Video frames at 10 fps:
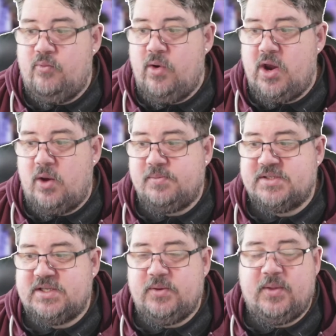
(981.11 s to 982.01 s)
Really hope
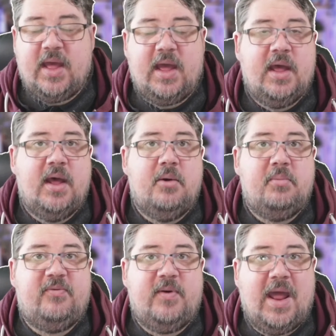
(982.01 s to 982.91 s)
to see you there.
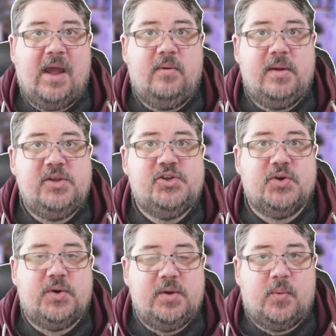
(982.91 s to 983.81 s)
But for now,
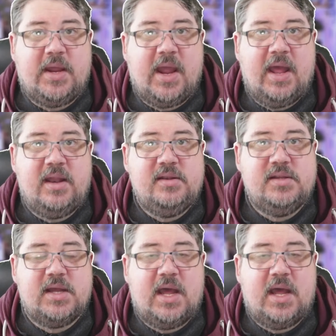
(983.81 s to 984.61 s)
enjoy your weekend,